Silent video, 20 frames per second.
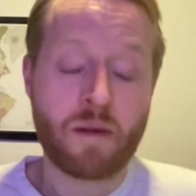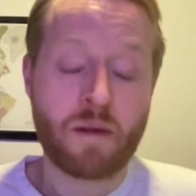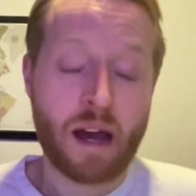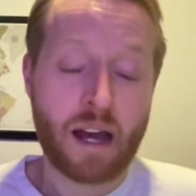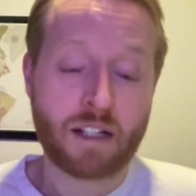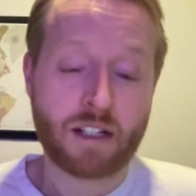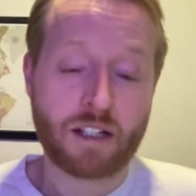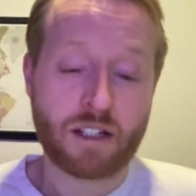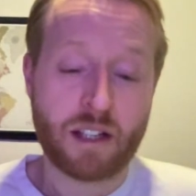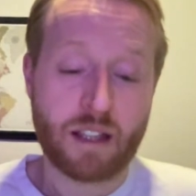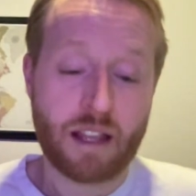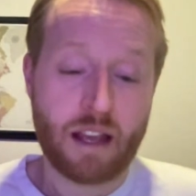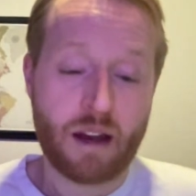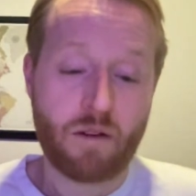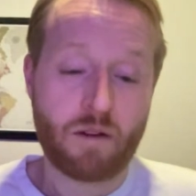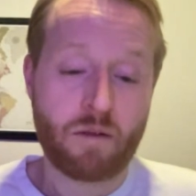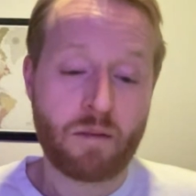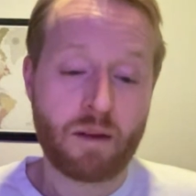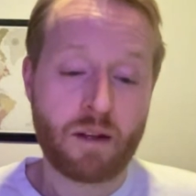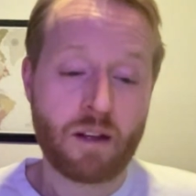match, and that
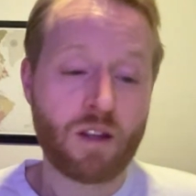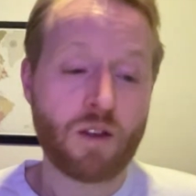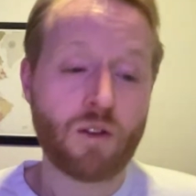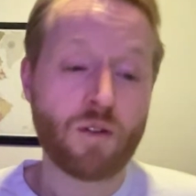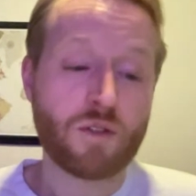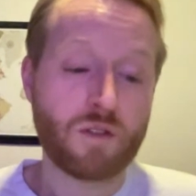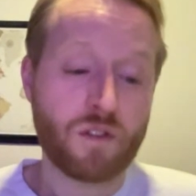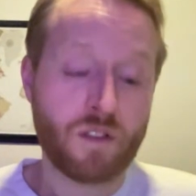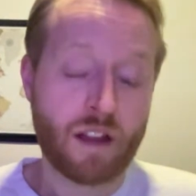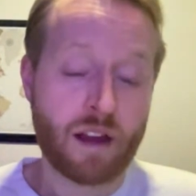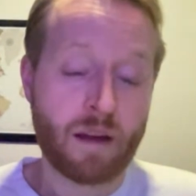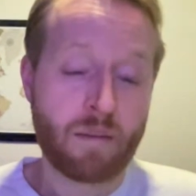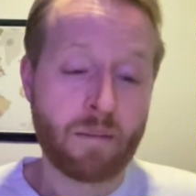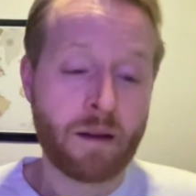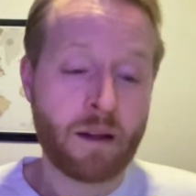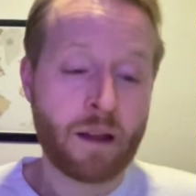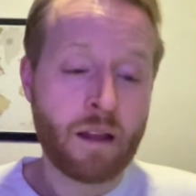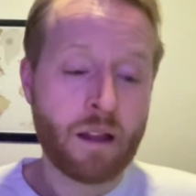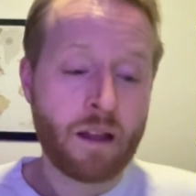would have been huge for them.